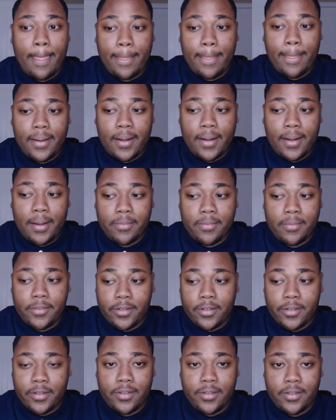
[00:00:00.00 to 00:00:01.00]
um,
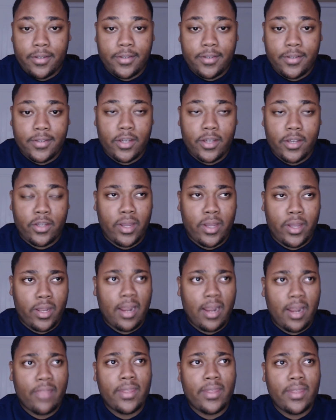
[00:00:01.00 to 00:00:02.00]
to to sell you." And
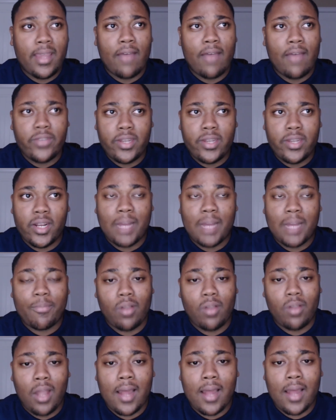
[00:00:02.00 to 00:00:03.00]
I think I've seen a couple
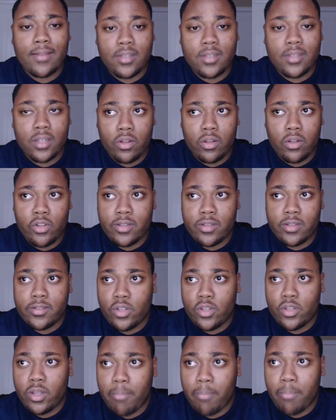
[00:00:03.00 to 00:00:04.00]
of lots. You know, you can
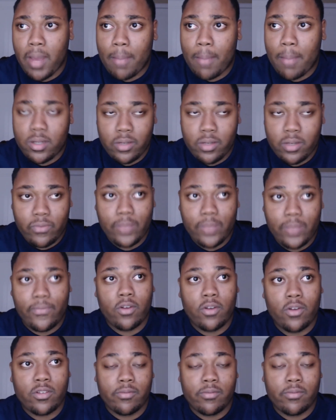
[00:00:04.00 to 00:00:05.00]
you can buy a bunch of flip
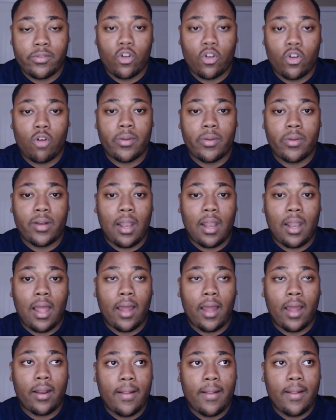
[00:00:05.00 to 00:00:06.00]
phones and throw them on a
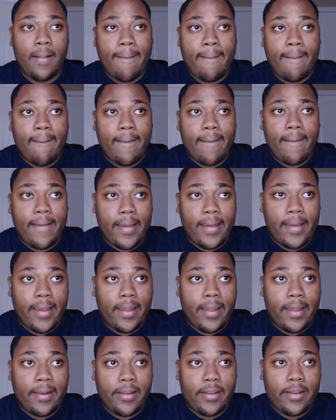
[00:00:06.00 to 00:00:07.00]
lot,
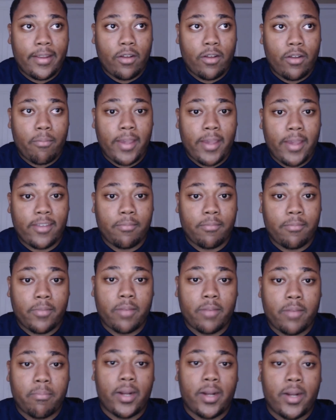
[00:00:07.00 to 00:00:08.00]
and you know, make some
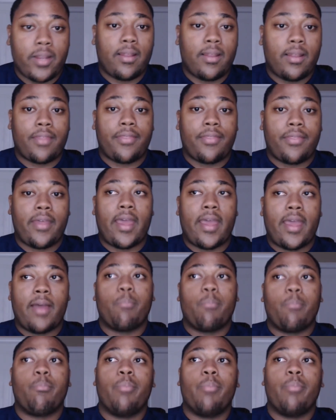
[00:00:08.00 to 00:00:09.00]
good money like that.
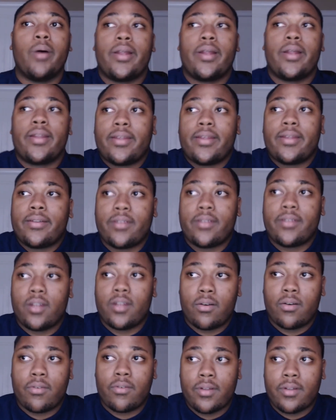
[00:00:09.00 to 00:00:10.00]
But you
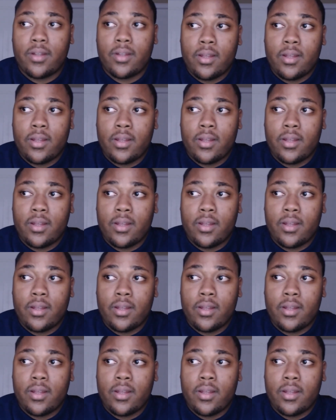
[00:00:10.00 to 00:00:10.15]
know,